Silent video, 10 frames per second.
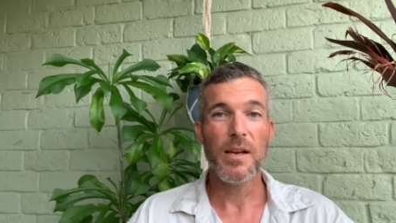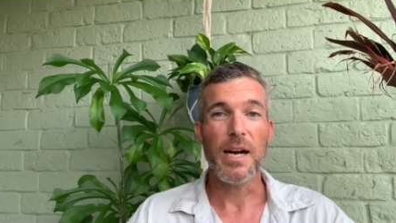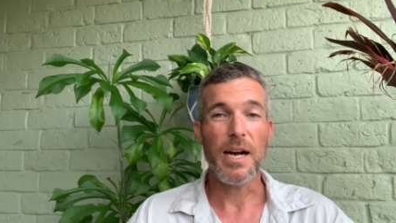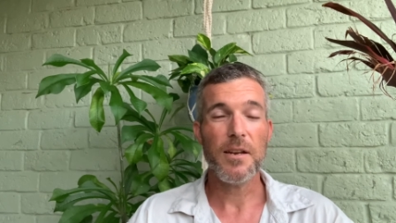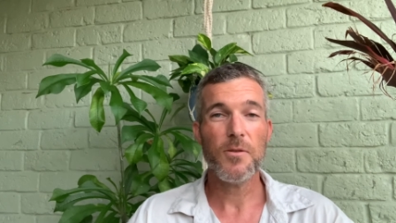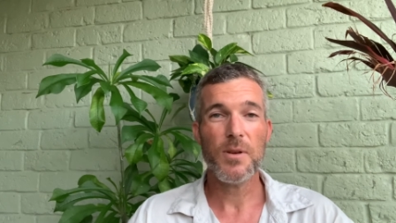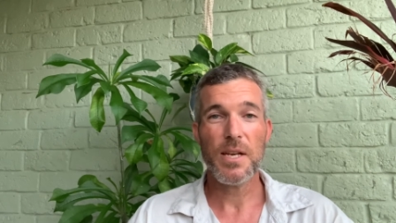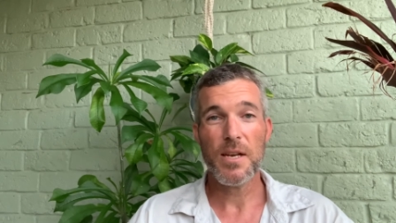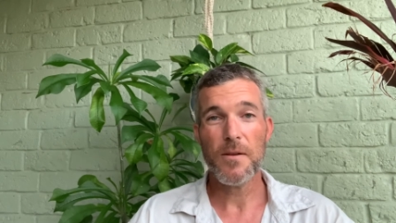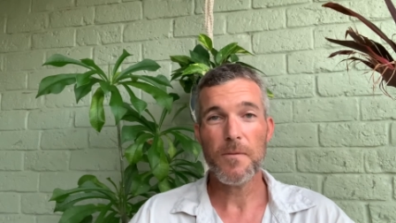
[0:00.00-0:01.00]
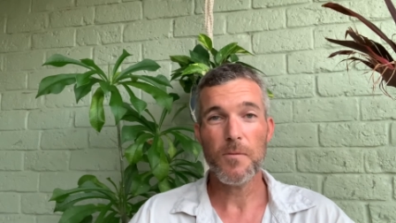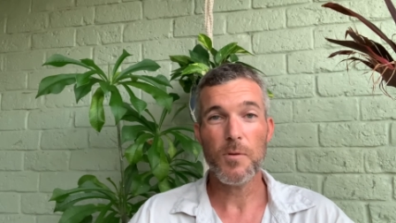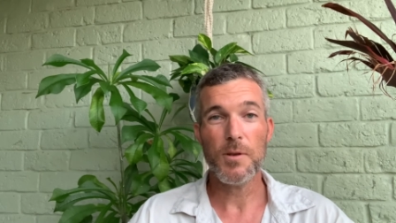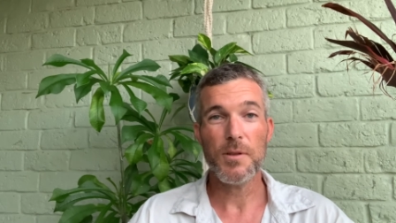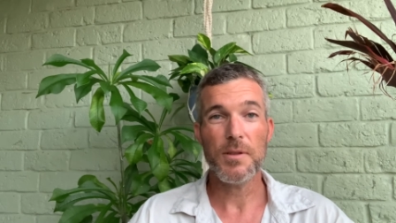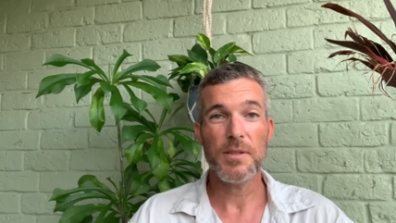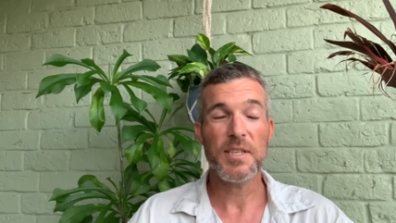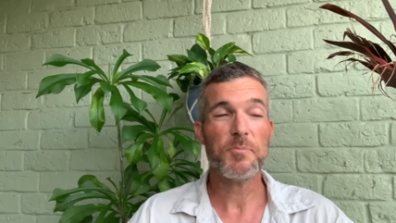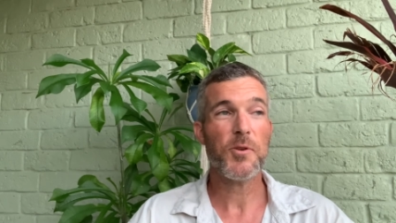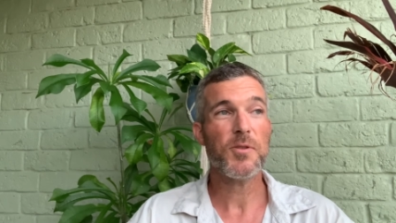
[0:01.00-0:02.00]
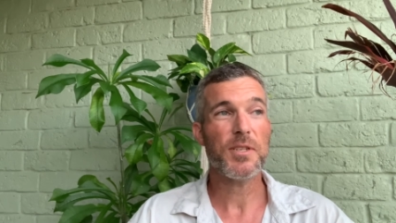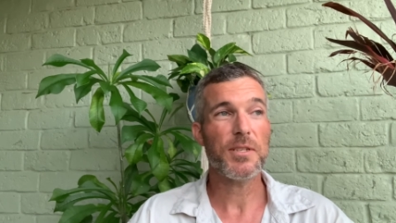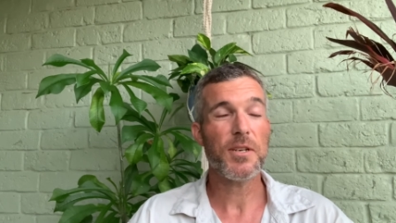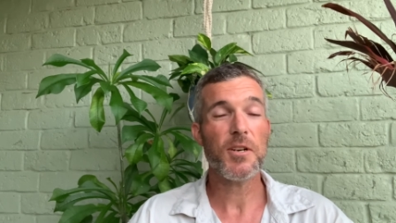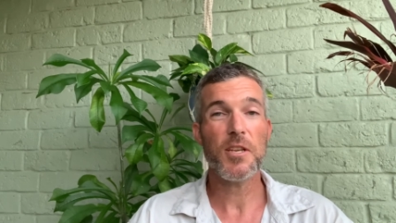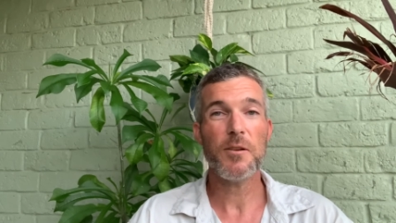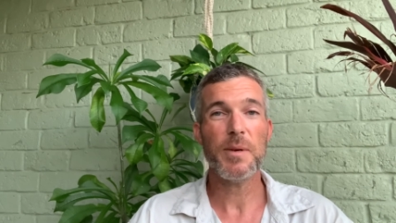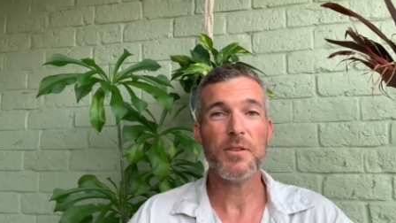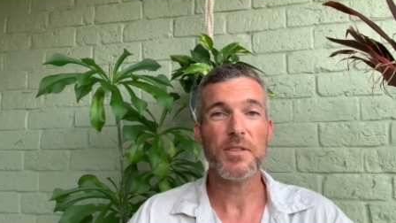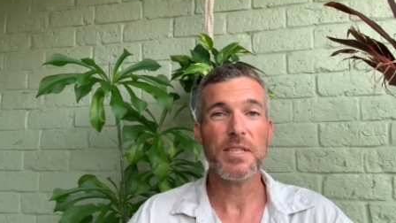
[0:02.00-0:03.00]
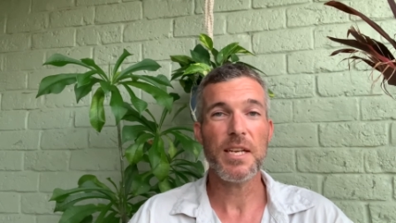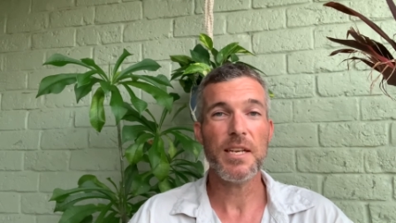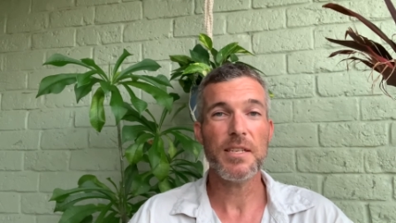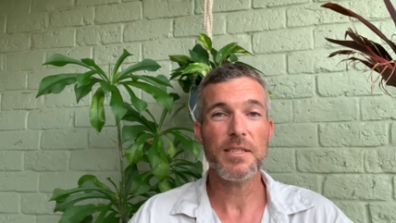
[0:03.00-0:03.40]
"I don't have what this person talking about this has,